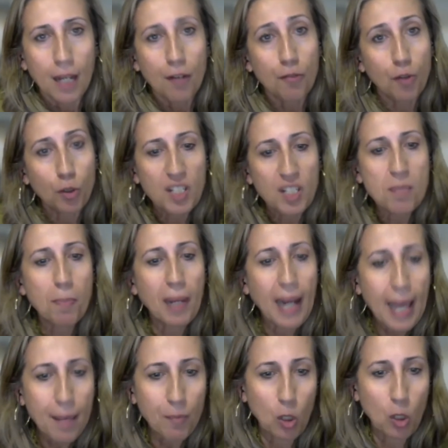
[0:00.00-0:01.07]
Voters
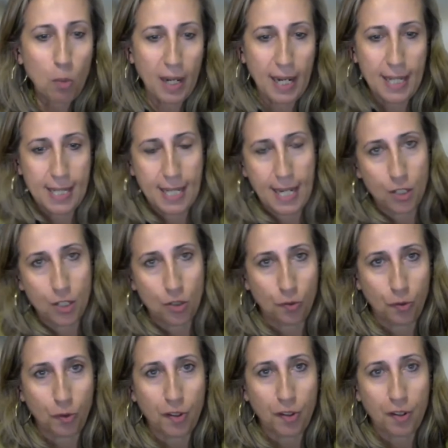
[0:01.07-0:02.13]
blame globalization
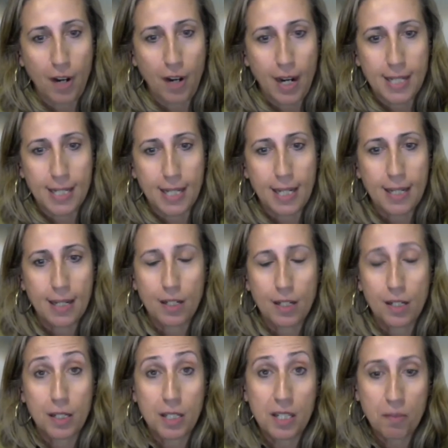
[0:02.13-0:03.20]
for the rise in
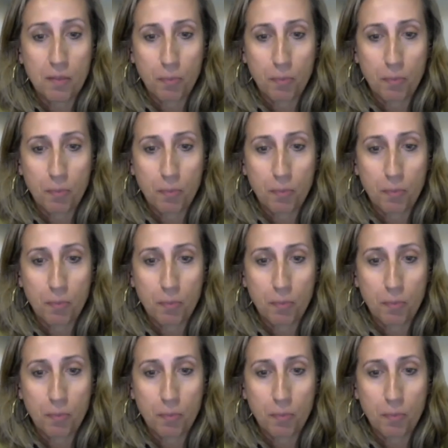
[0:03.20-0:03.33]
energy